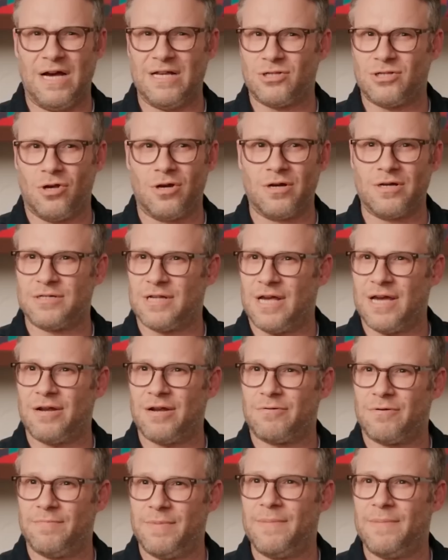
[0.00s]
As long as
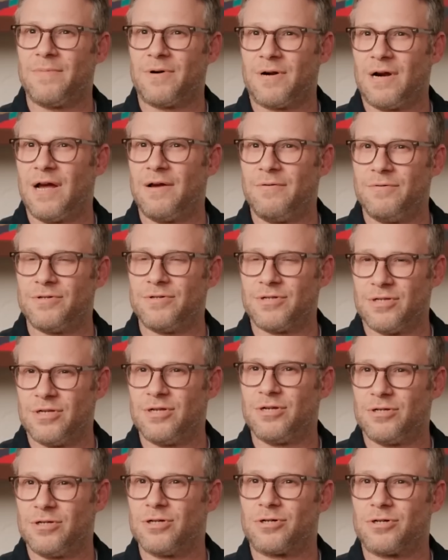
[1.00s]
I can remember, I was
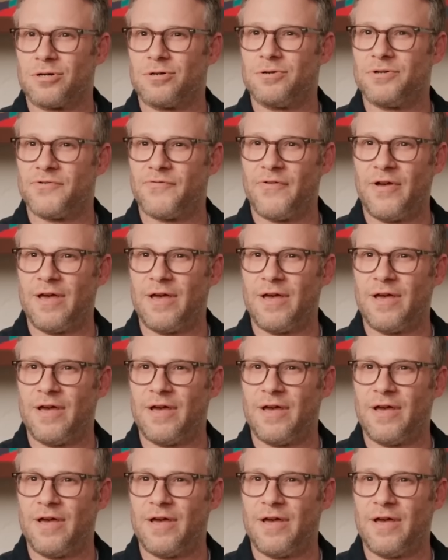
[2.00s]
a Ninja Turtles